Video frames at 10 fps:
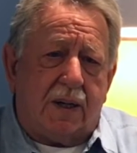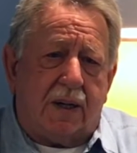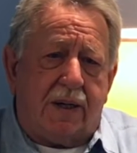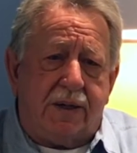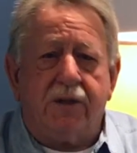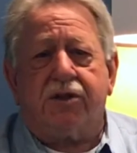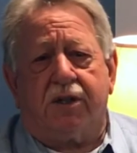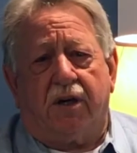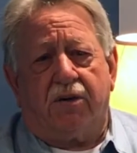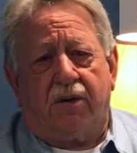And years
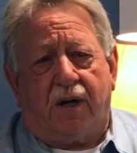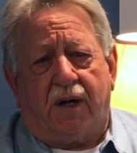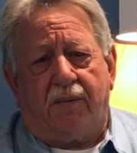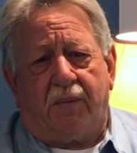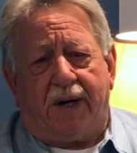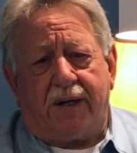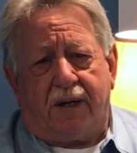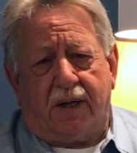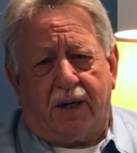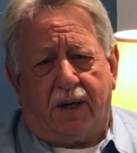ago, Mike
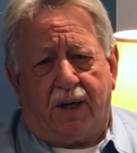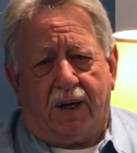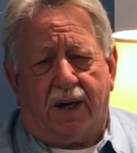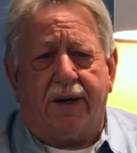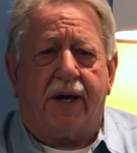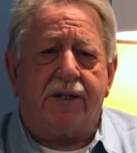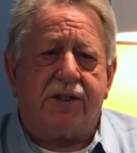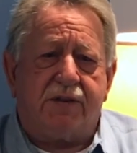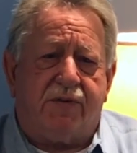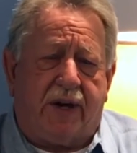had
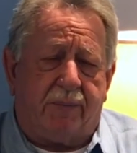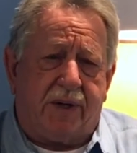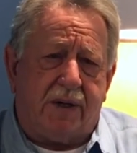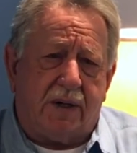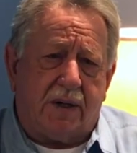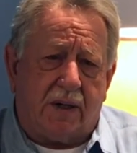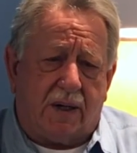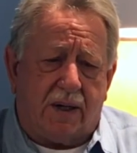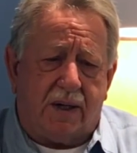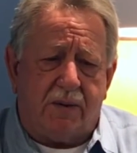asked his family,
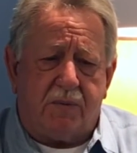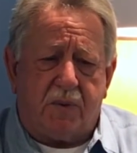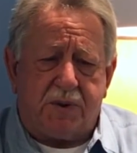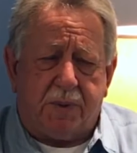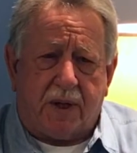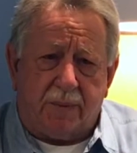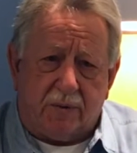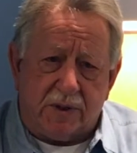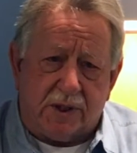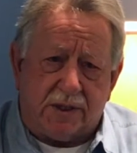he was
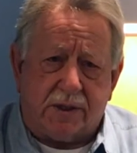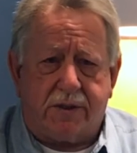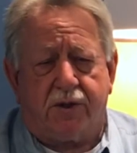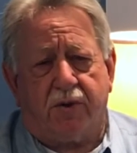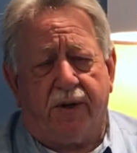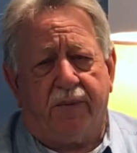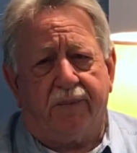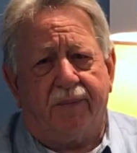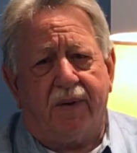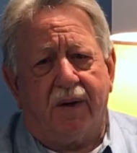becoming resistant to treatment,